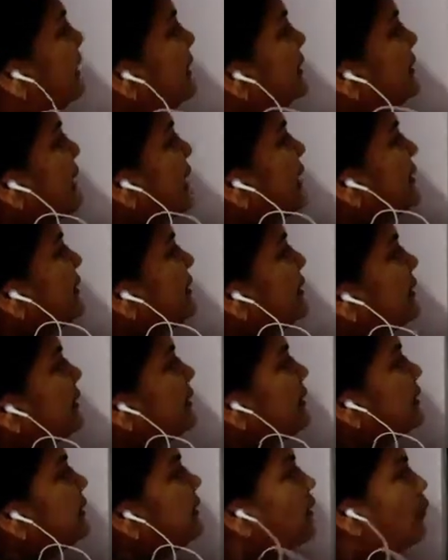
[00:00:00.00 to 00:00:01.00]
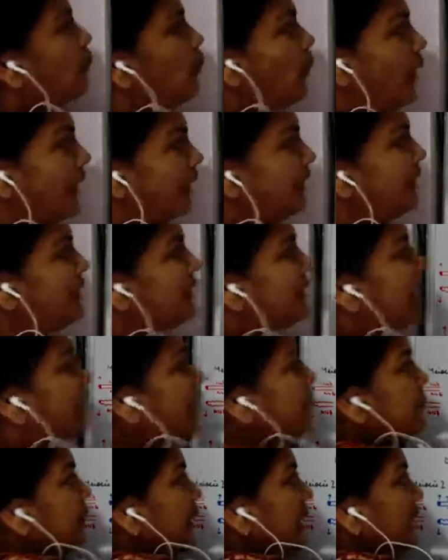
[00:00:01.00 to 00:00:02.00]
that the wild
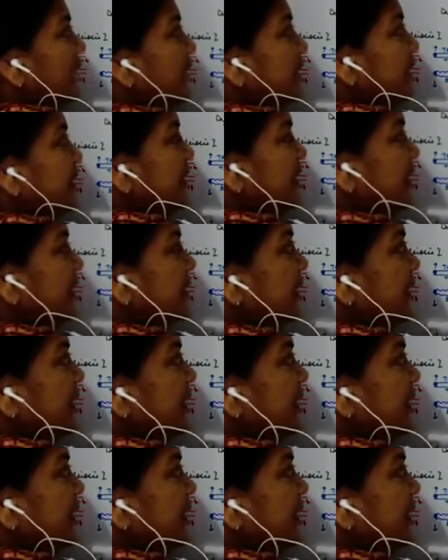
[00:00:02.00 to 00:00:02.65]
type are written